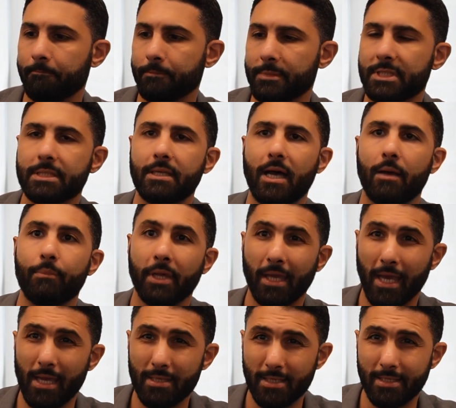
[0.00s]
stopping
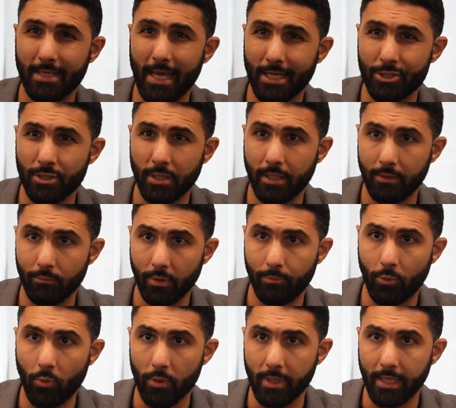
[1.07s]
at detection and
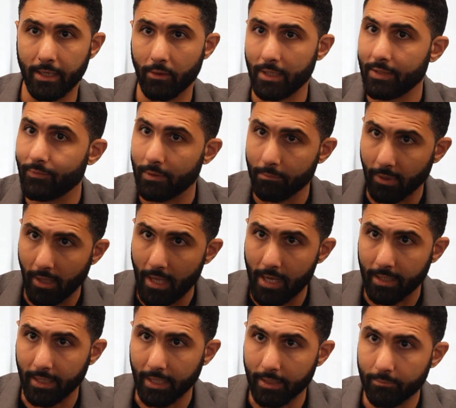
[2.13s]
reporting or even
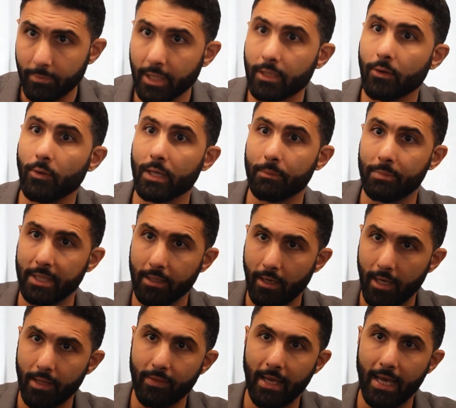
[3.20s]
blocking, but going
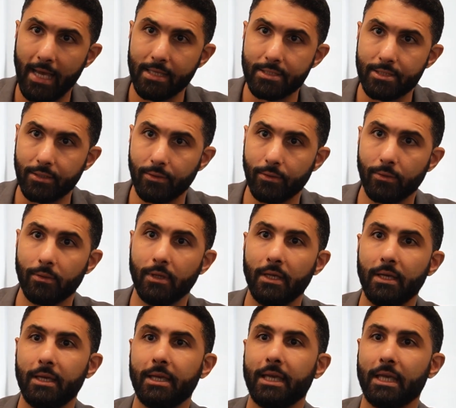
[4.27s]
beyond that to
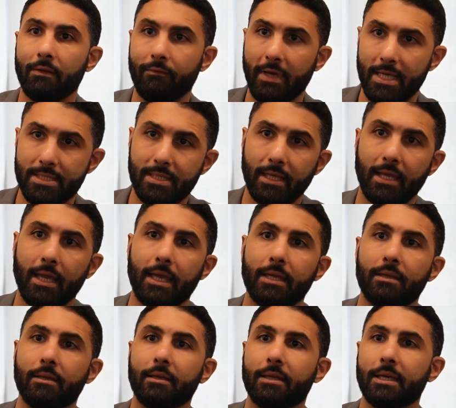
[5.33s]
investigate,
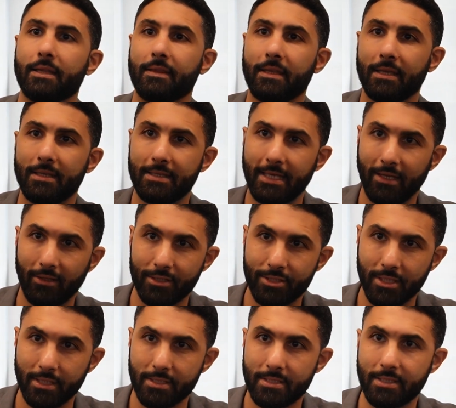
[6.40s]
get the
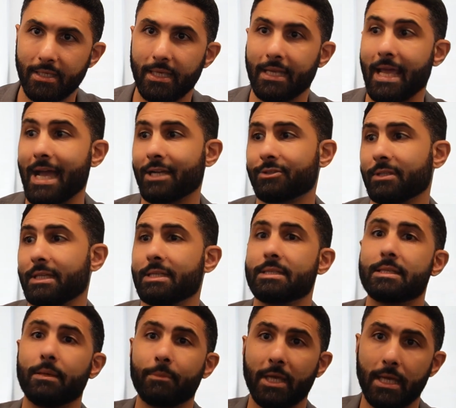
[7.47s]
intelligence, and actually in
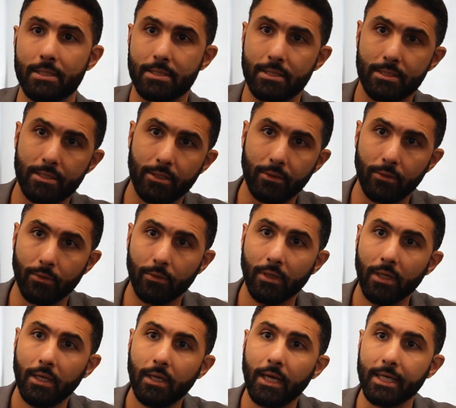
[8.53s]
some cases do
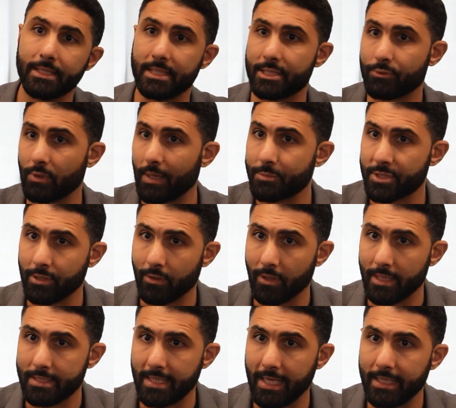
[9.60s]
a disruption
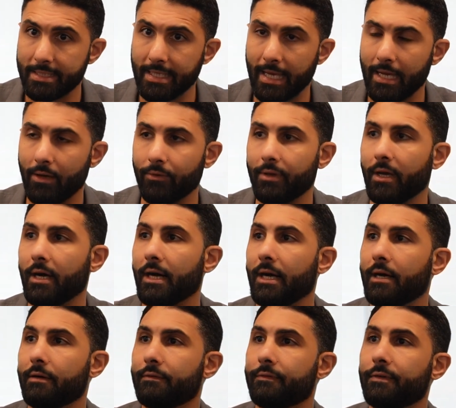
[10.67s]
or a takedown
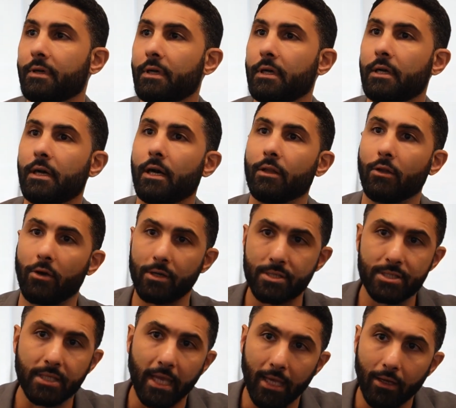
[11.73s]
of a
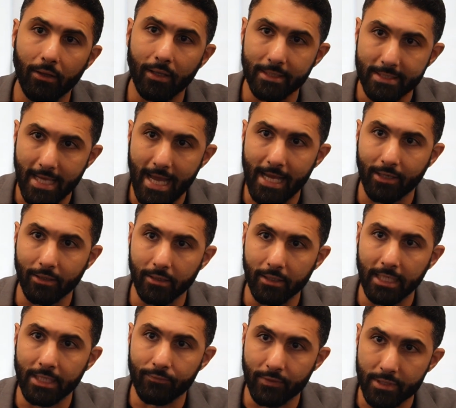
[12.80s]
large-scale attacker,
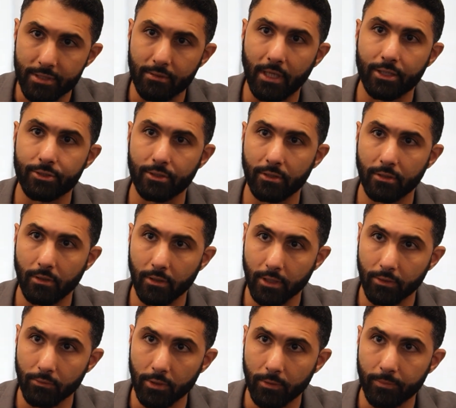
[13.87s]
infrastructure, or
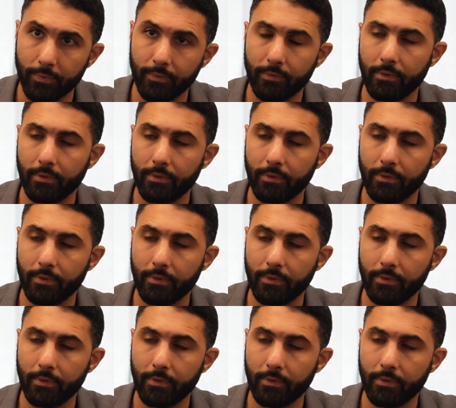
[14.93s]
group.